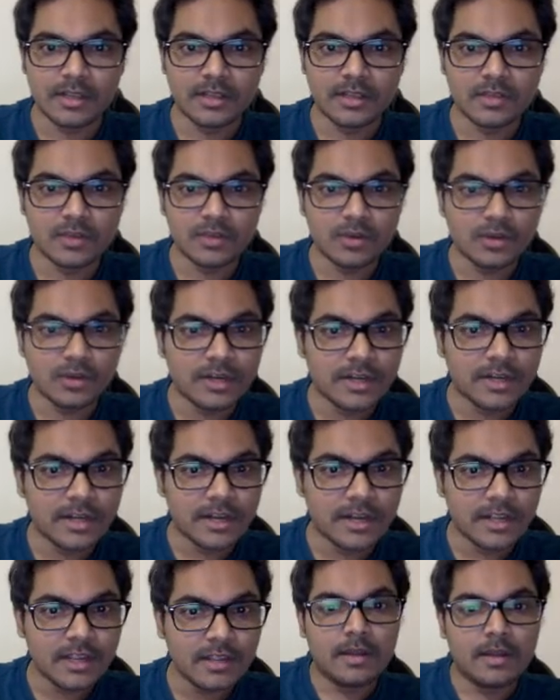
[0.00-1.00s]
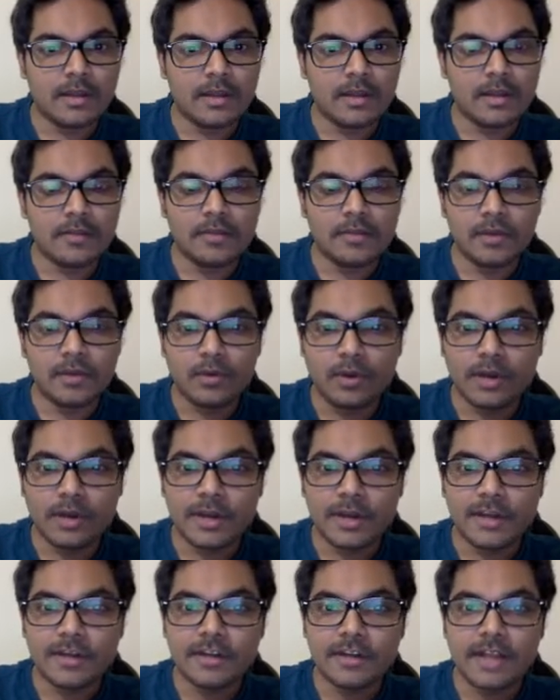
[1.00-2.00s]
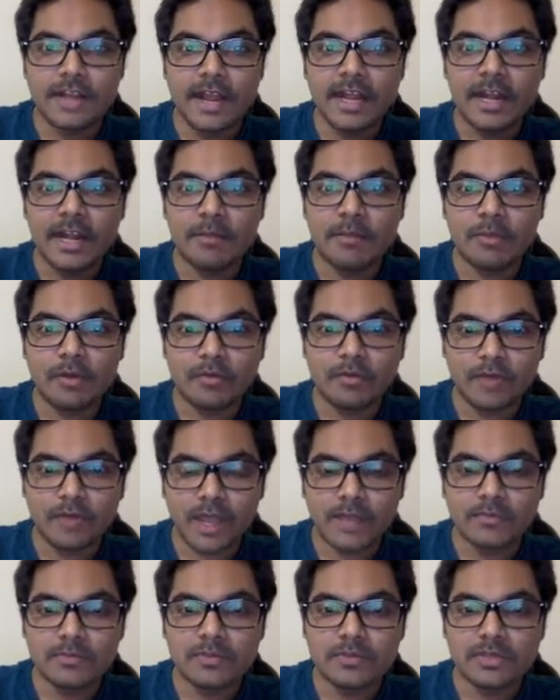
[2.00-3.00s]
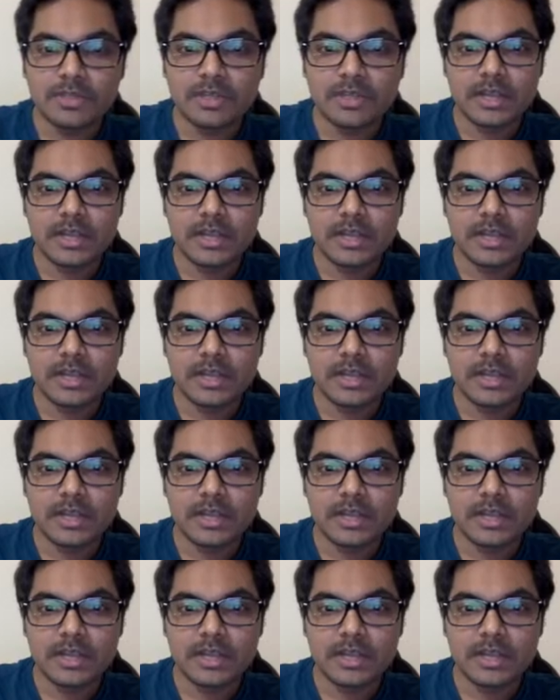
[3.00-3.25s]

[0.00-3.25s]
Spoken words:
A sorted array, if you rotate it n number of times,